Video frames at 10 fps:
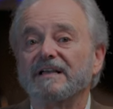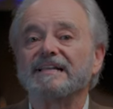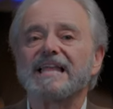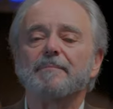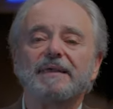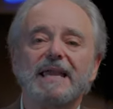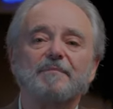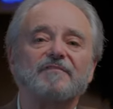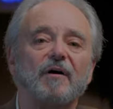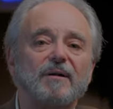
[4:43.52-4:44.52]
And that
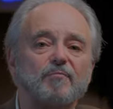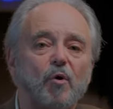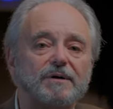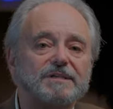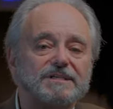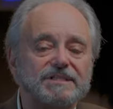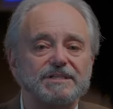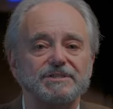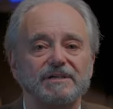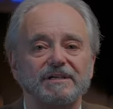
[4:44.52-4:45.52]
became a very important
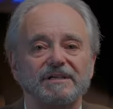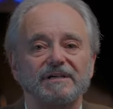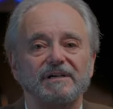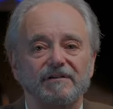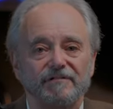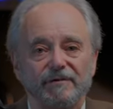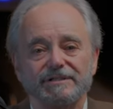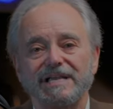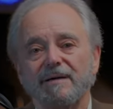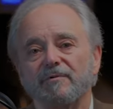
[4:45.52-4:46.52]
decision. For
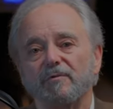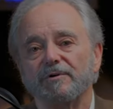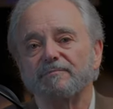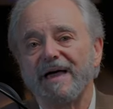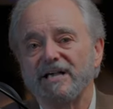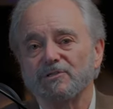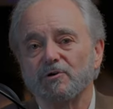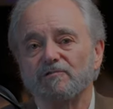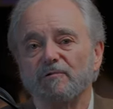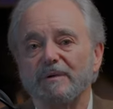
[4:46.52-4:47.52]
example, with
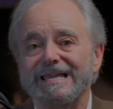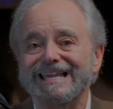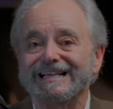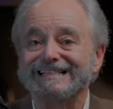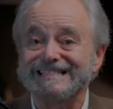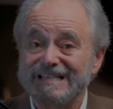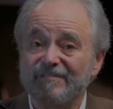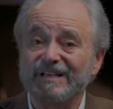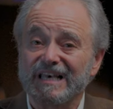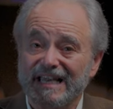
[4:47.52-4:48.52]
Passover being a
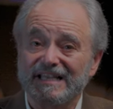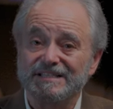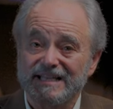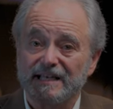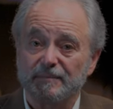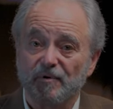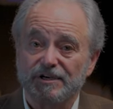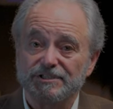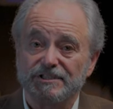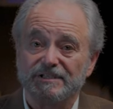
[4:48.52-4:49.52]
seven-day
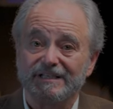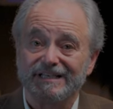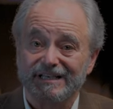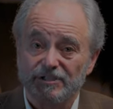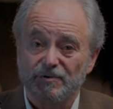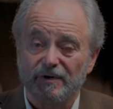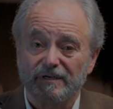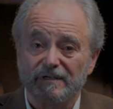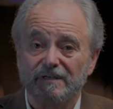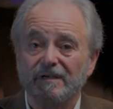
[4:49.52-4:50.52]
celebration in
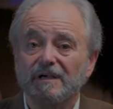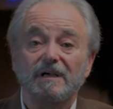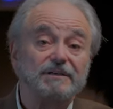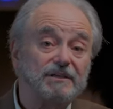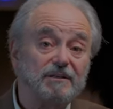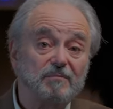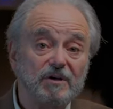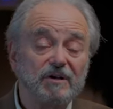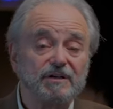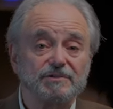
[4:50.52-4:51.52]
Israel, to the
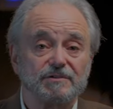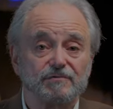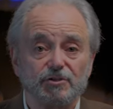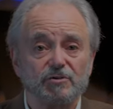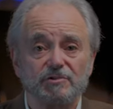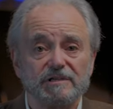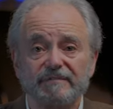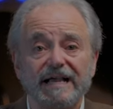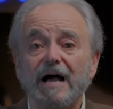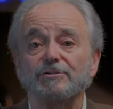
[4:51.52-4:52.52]
millions of Jews
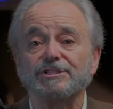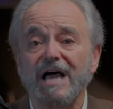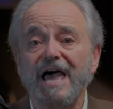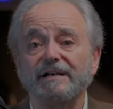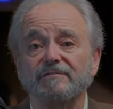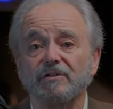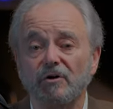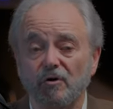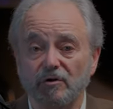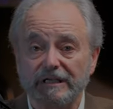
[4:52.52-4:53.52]
living outside of the
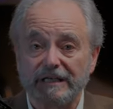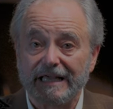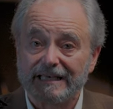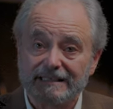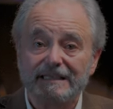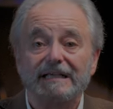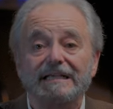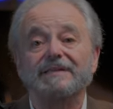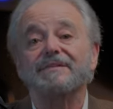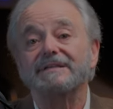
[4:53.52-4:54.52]
Holy Land,
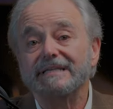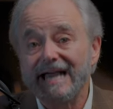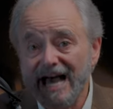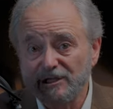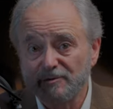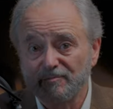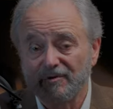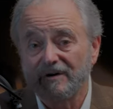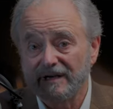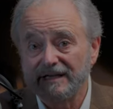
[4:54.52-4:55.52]
in the
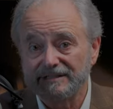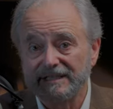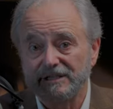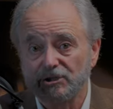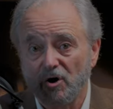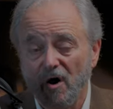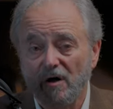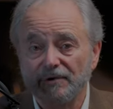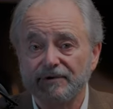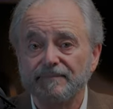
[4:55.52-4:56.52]
diaspora as it is
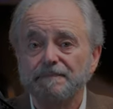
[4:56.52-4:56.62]
called,